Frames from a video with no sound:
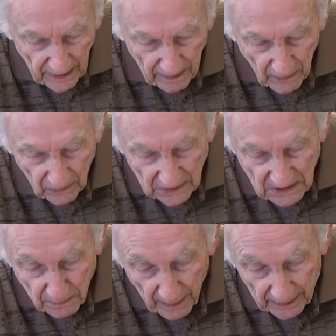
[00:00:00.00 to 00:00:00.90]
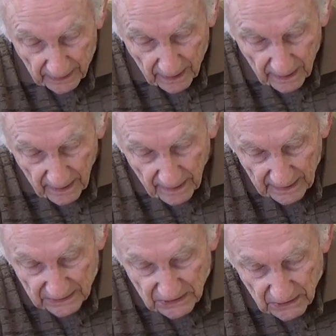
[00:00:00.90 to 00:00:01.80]
time it was spent
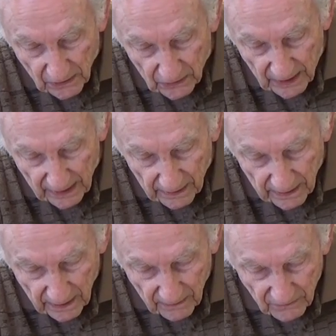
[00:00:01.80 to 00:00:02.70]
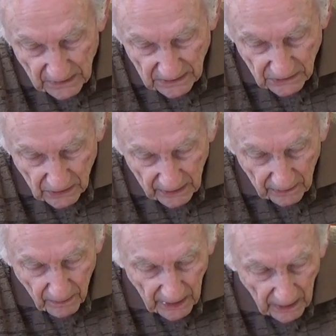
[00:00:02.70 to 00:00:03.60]
and slowed down enough just to
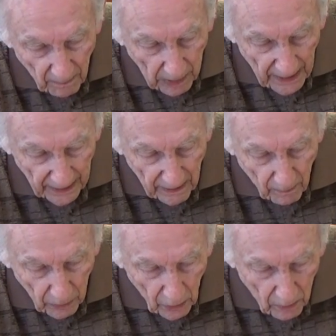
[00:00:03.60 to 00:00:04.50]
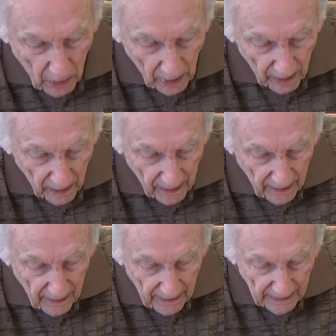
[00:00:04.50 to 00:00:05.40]
give me a black and blue mark
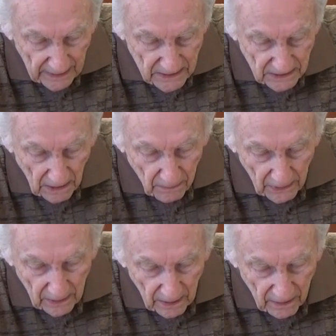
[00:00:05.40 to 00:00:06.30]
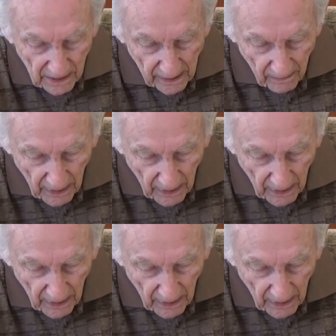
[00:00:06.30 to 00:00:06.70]
and something to think